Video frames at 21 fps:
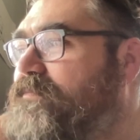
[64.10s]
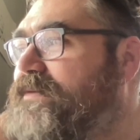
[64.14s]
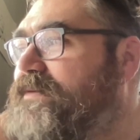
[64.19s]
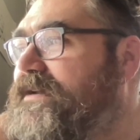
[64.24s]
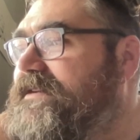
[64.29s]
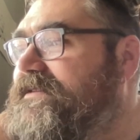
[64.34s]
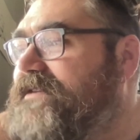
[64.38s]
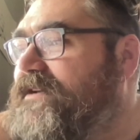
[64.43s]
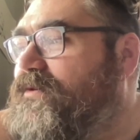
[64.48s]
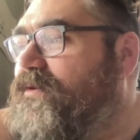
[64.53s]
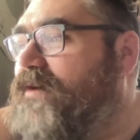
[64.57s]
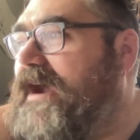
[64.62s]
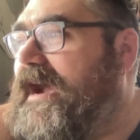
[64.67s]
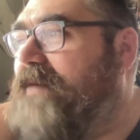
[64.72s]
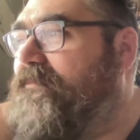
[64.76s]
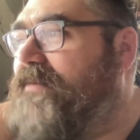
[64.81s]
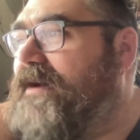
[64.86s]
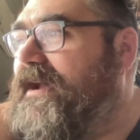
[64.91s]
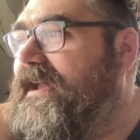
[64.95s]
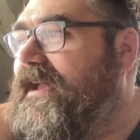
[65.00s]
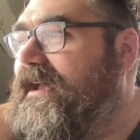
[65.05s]
a piece of
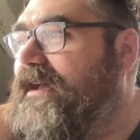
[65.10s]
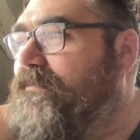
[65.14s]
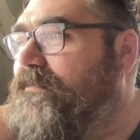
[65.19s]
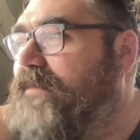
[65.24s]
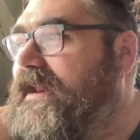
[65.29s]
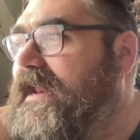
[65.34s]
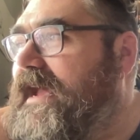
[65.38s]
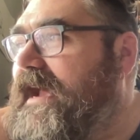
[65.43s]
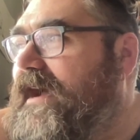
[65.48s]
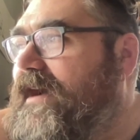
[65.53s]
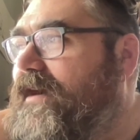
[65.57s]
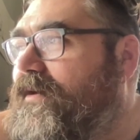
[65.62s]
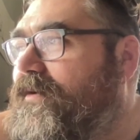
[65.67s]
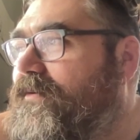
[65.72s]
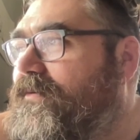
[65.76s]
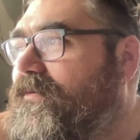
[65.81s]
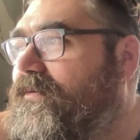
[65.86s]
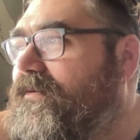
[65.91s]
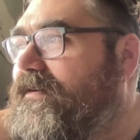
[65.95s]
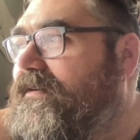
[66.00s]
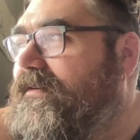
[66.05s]
crap I am and
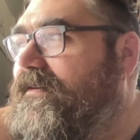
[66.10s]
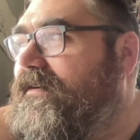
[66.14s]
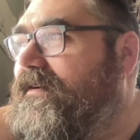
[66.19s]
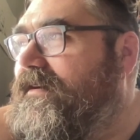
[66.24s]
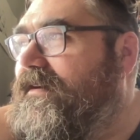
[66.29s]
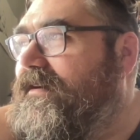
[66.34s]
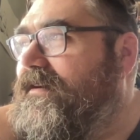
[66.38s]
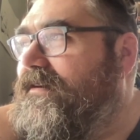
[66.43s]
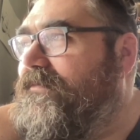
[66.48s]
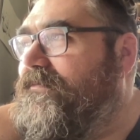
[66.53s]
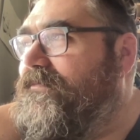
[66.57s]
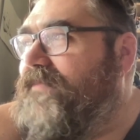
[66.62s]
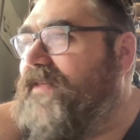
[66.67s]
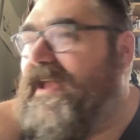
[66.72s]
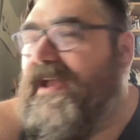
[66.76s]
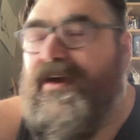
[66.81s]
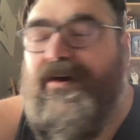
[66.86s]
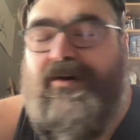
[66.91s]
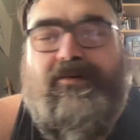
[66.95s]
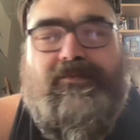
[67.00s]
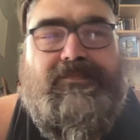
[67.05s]
how um, they
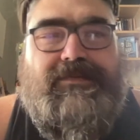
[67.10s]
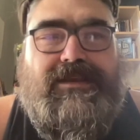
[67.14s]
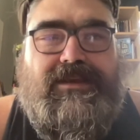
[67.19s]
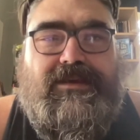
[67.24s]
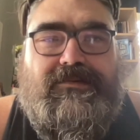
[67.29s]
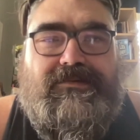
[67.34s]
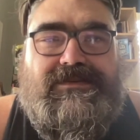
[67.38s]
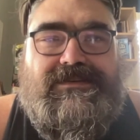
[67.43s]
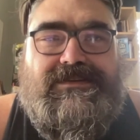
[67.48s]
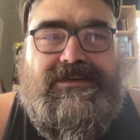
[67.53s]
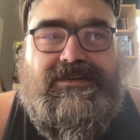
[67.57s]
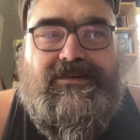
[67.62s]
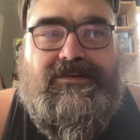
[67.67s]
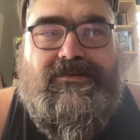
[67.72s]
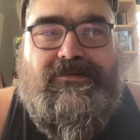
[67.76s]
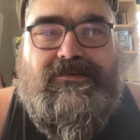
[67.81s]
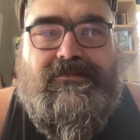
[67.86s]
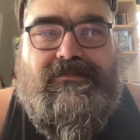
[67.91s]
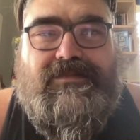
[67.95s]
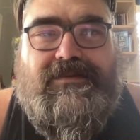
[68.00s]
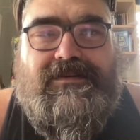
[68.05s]
hope
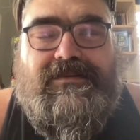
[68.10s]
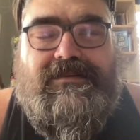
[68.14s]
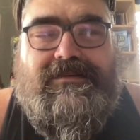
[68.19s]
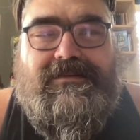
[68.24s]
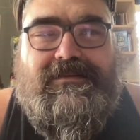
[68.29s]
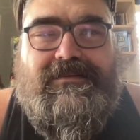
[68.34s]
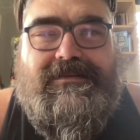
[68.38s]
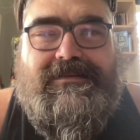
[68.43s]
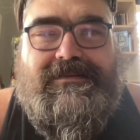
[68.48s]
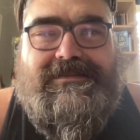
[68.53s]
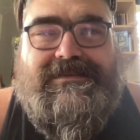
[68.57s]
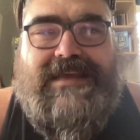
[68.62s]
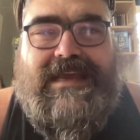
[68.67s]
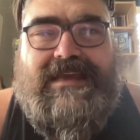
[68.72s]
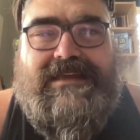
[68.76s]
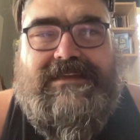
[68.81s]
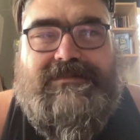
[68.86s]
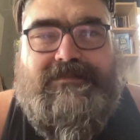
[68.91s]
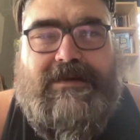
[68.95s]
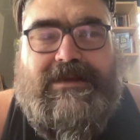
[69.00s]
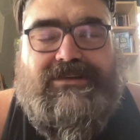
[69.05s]
YouTube
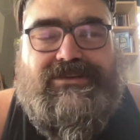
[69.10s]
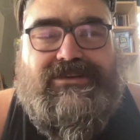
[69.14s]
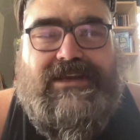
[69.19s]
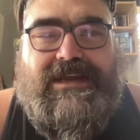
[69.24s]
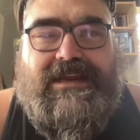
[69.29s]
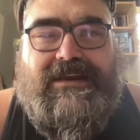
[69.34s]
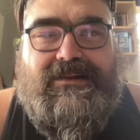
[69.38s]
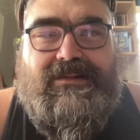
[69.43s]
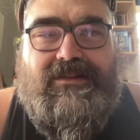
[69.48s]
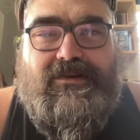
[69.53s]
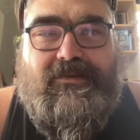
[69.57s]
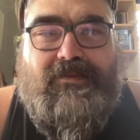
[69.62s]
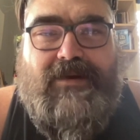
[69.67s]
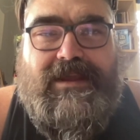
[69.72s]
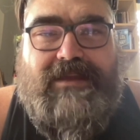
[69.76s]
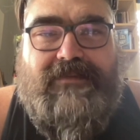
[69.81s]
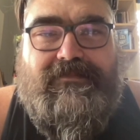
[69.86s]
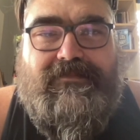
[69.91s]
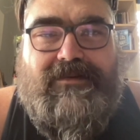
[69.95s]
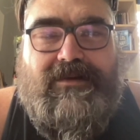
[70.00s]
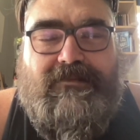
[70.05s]
takes my channel
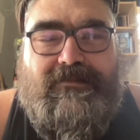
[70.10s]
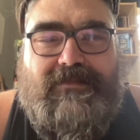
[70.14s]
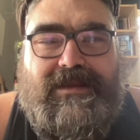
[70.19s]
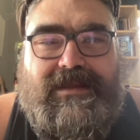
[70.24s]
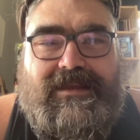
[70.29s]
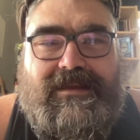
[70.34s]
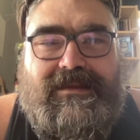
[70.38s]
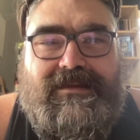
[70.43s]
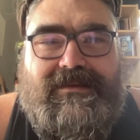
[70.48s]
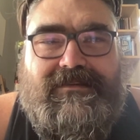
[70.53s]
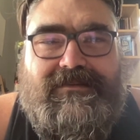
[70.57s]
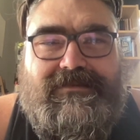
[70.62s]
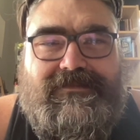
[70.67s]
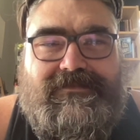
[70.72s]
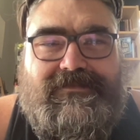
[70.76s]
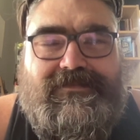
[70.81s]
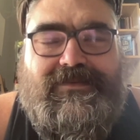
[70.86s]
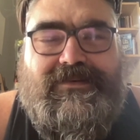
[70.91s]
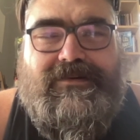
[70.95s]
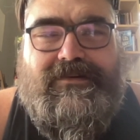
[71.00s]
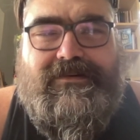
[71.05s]
away from me
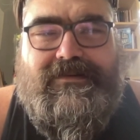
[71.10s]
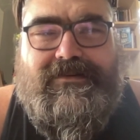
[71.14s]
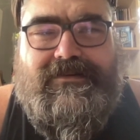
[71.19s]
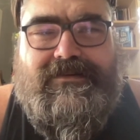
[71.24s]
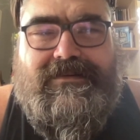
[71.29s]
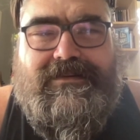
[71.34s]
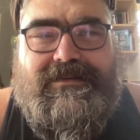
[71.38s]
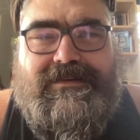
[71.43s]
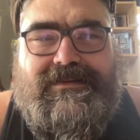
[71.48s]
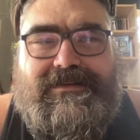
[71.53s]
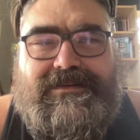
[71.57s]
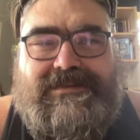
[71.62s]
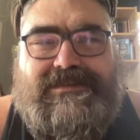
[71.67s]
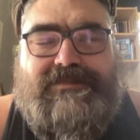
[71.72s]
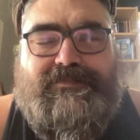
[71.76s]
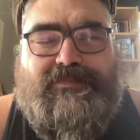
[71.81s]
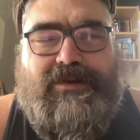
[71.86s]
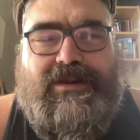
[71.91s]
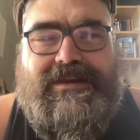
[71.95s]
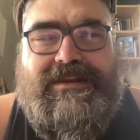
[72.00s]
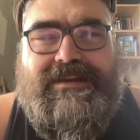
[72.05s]
for
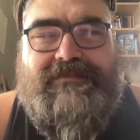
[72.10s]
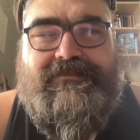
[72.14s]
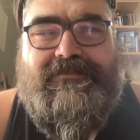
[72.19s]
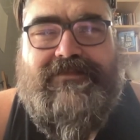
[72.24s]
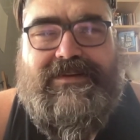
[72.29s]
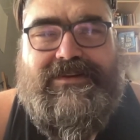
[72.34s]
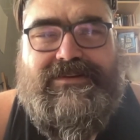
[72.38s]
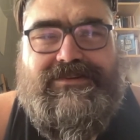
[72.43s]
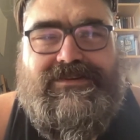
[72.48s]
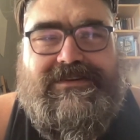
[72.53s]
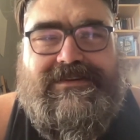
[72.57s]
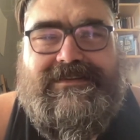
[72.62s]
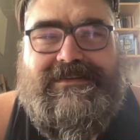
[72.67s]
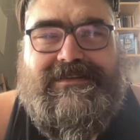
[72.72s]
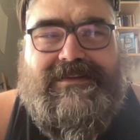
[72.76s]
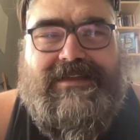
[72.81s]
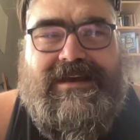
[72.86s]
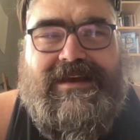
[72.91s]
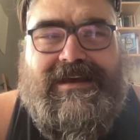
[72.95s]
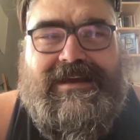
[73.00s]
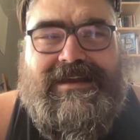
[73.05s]
spreading vicious
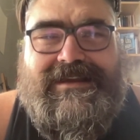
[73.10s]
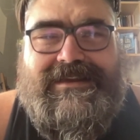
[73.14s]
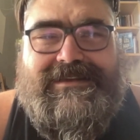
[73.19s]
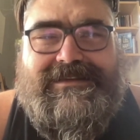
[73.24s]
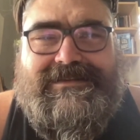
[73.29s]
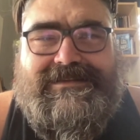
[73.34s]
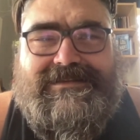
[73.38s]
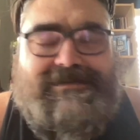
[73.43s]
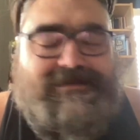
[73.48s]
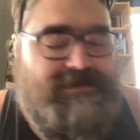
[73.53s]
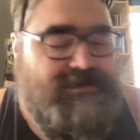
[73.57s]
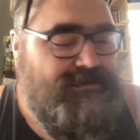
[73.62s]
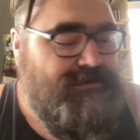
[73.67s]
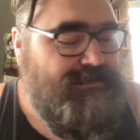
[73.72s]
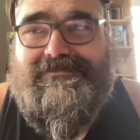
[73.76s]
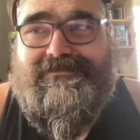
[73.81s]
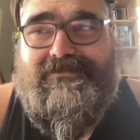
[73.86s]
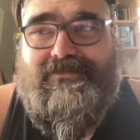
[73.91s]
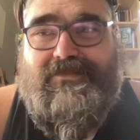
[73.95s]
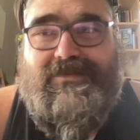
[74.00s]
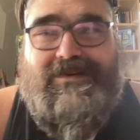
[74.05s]
lies.
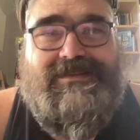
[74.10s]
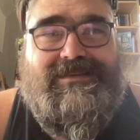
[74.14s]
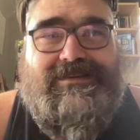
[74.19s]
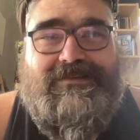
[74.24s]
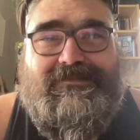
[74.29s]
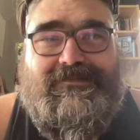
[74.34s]
What the